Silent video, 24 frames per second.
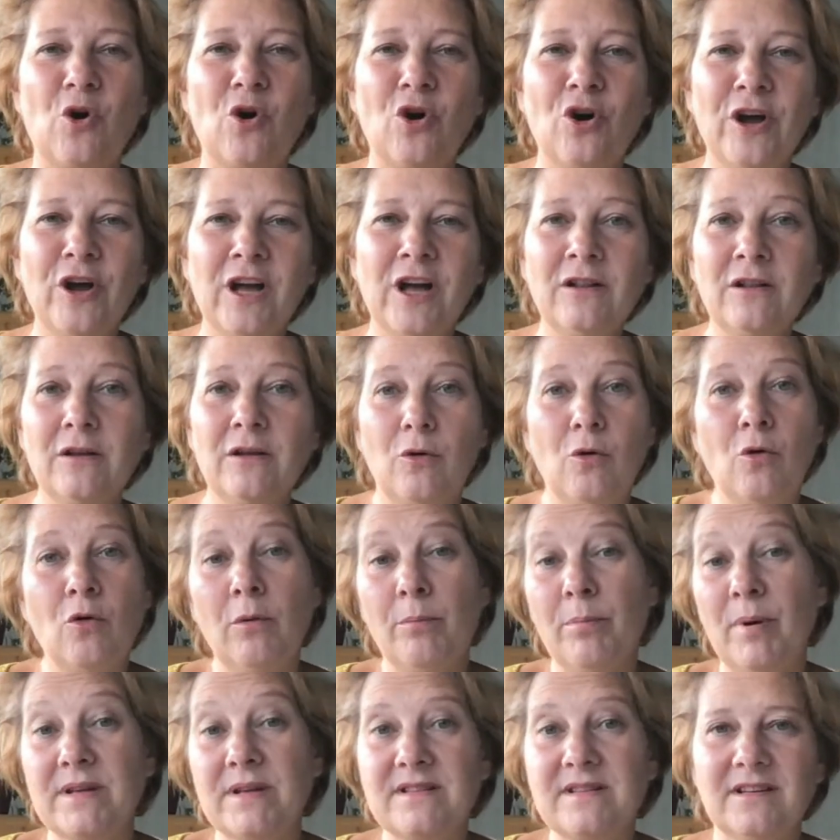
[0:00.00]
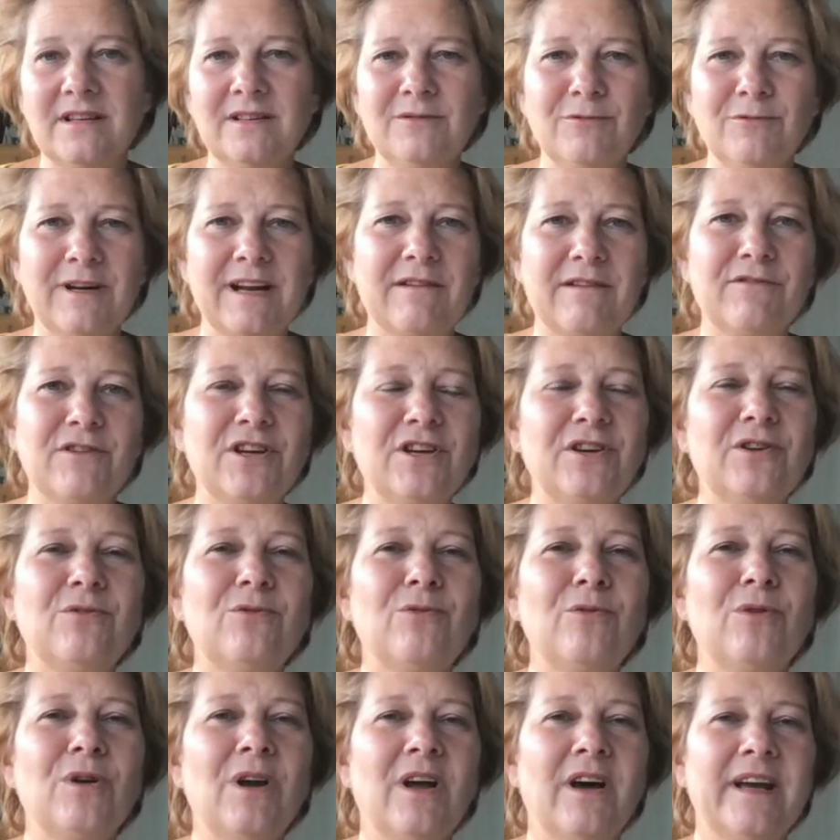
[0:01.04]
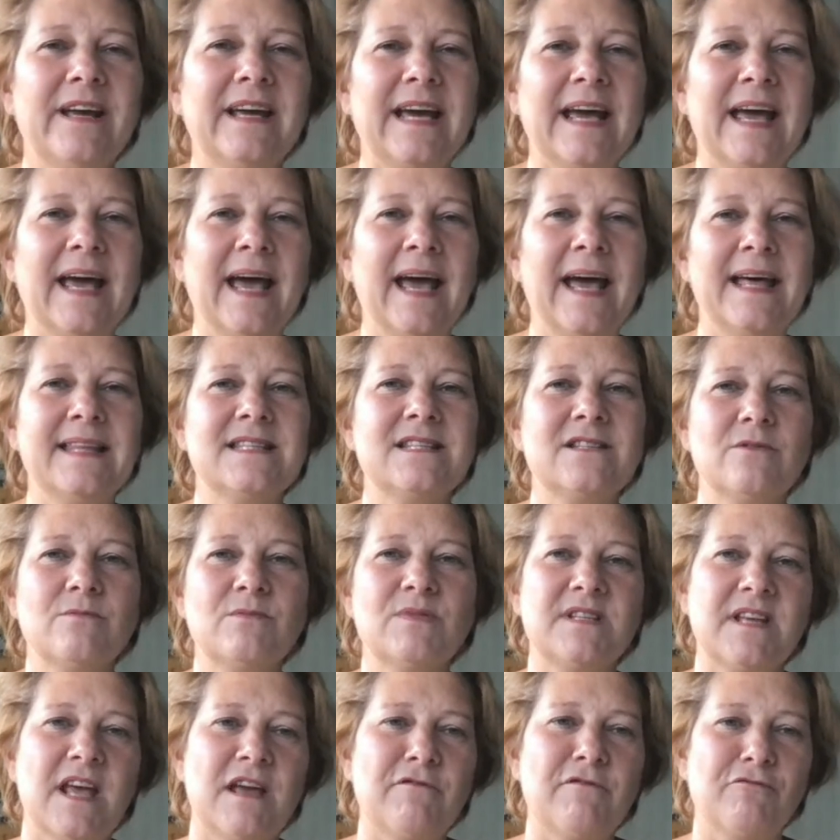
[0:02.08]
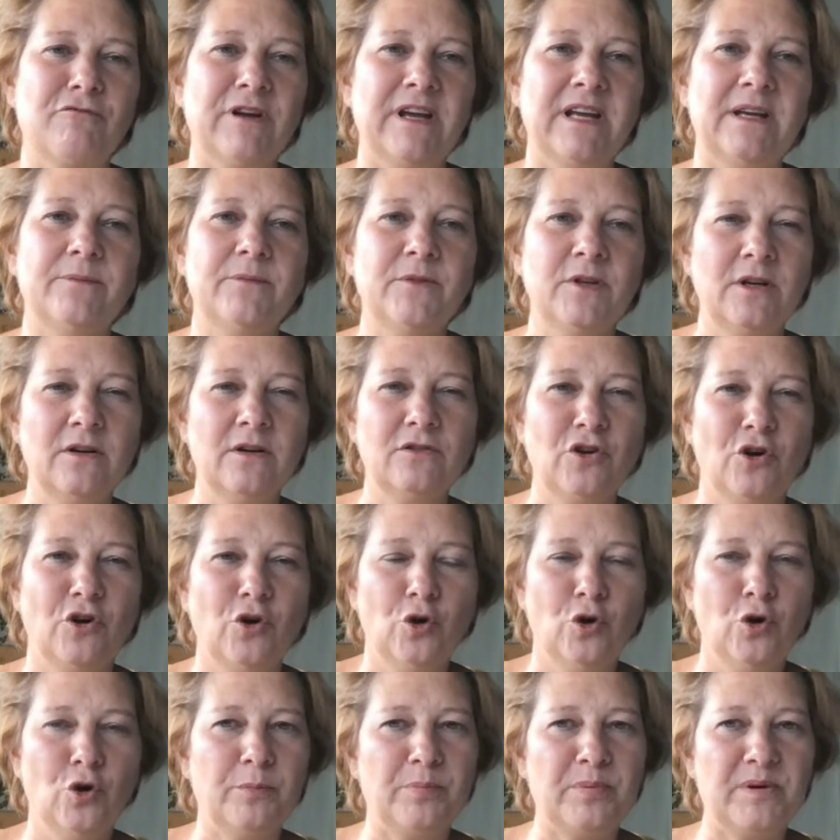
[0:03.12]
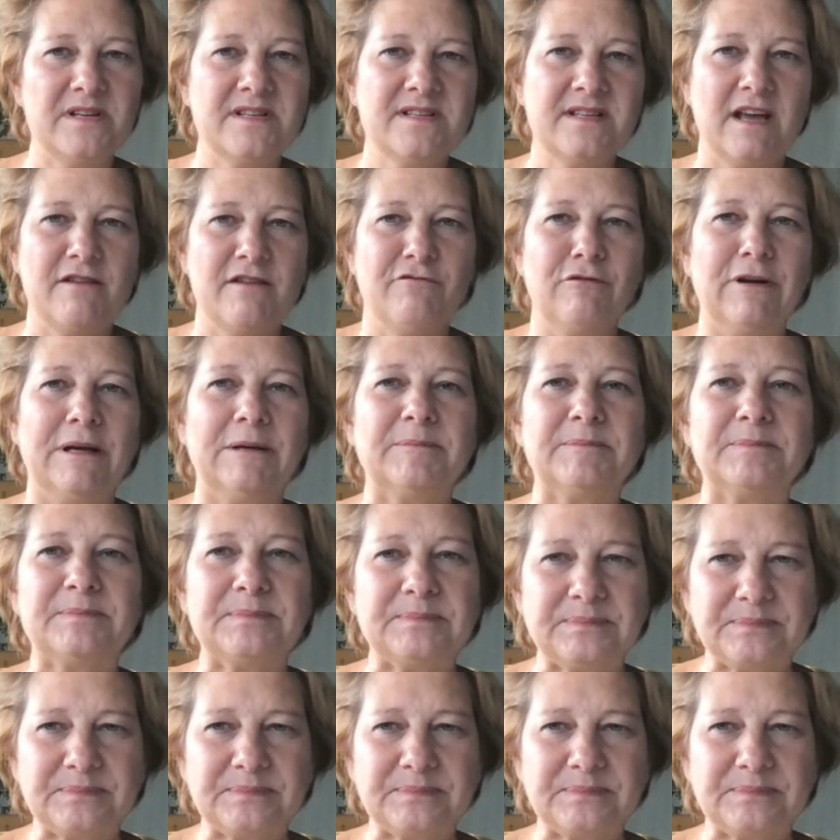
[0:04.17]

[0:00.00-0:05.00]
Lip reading: oil or butter, whatever you like, and some savory, the herb savory.